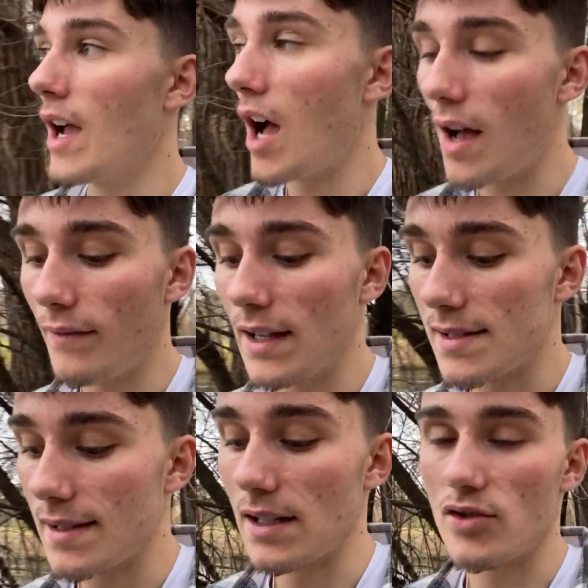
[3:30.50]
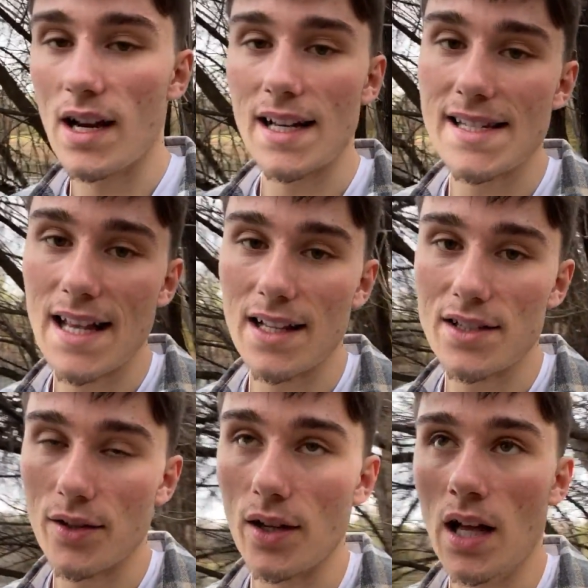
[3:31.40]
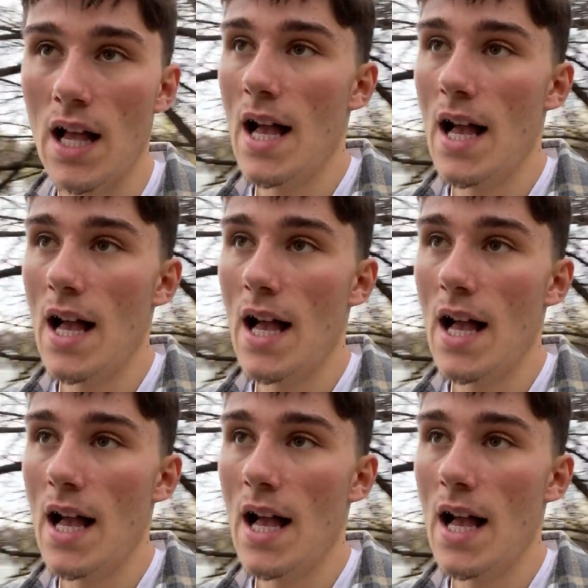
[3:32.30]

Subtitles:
obviously trying to sell it to you.